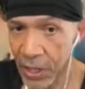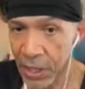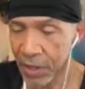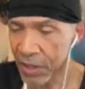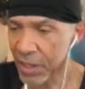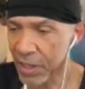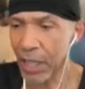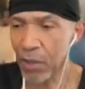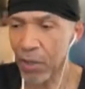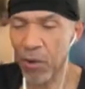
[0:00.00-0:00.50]

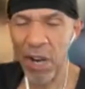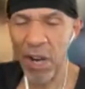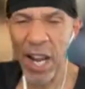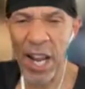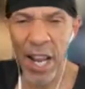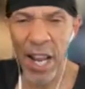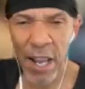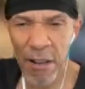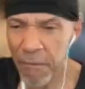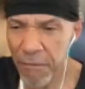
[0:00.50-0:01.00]
They were
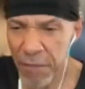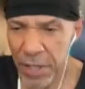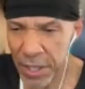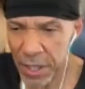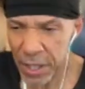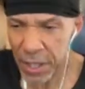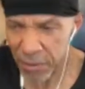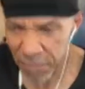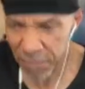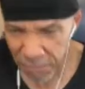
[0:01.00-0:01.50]
heavy
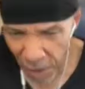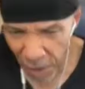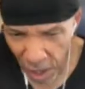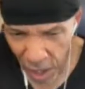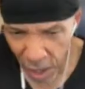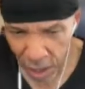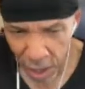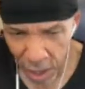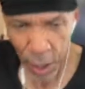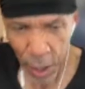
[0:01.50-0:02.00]
as
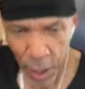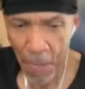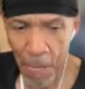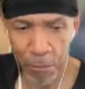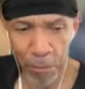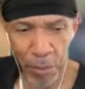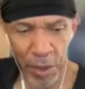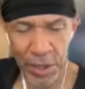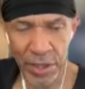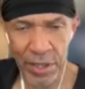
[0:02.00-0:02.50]
fuck,
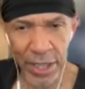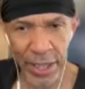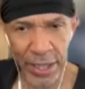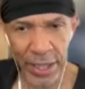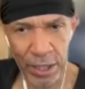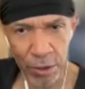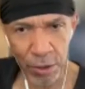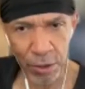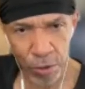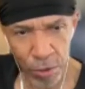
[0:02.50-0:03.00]
but they
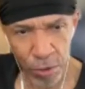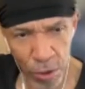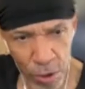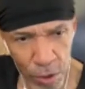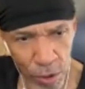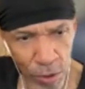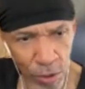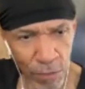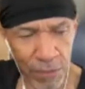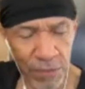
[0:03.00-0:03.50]

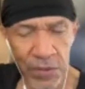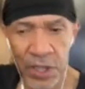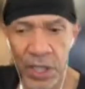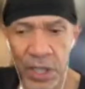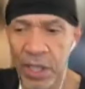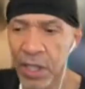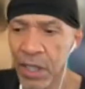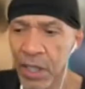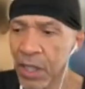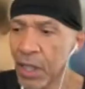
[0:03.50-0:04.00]
grooved.
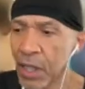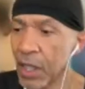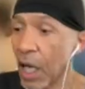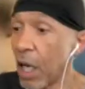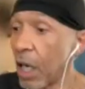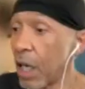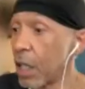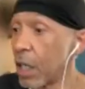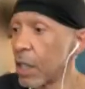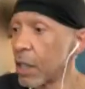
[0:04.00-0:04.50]

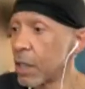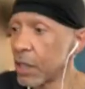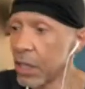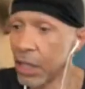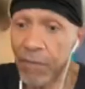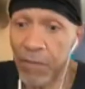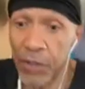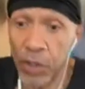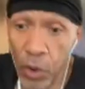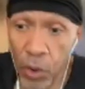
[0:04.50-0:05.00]

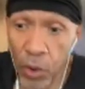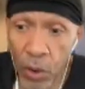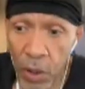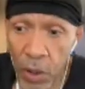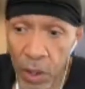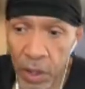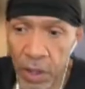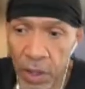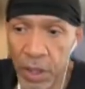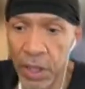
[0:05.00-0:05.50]
Even Korn,